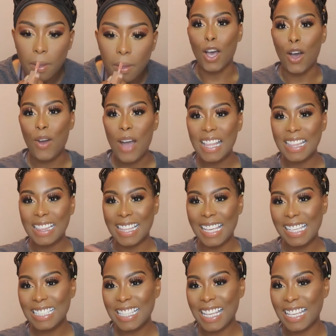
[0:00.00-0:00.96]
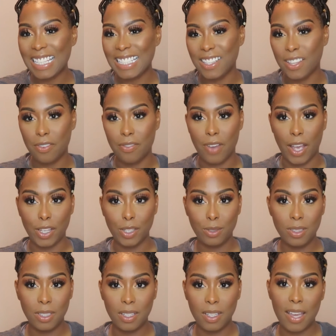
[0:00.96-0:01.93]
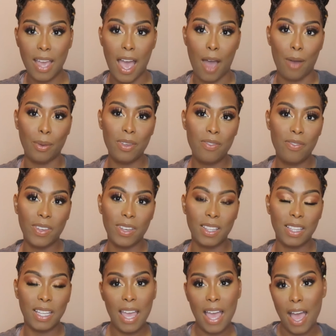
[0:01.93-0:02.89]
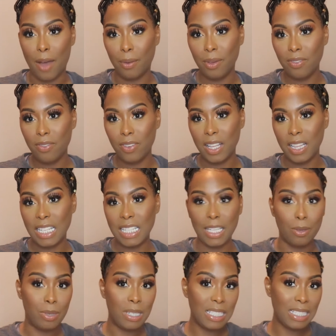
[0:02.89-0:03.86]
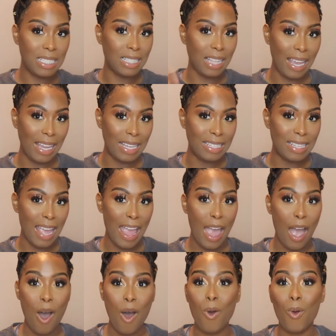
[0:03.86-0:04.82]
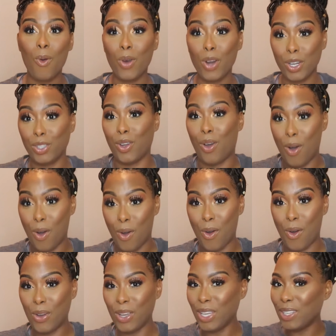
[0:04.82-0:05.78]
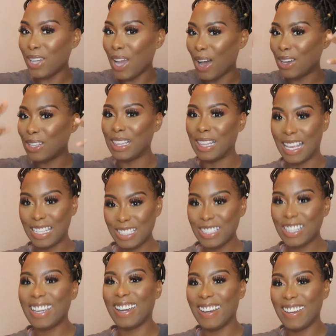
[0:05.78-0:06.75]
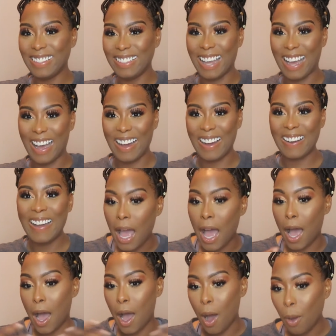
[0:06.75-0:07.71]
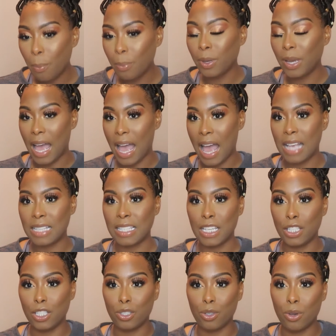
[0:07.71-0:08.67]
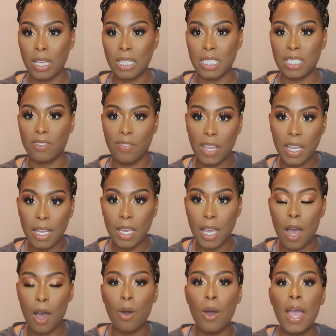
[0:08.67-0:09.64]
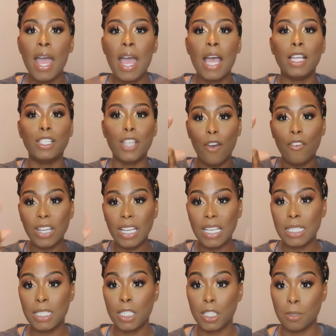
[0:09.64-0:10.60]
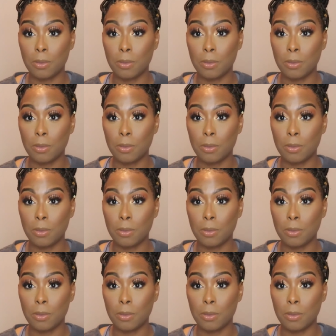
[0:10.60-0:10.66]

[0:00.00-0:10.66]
So this is the final look. How we feeling? How we feeling? Did we slay it down or no? You know, let your girl know. I hope you guys enjoyed this video. Don't forget to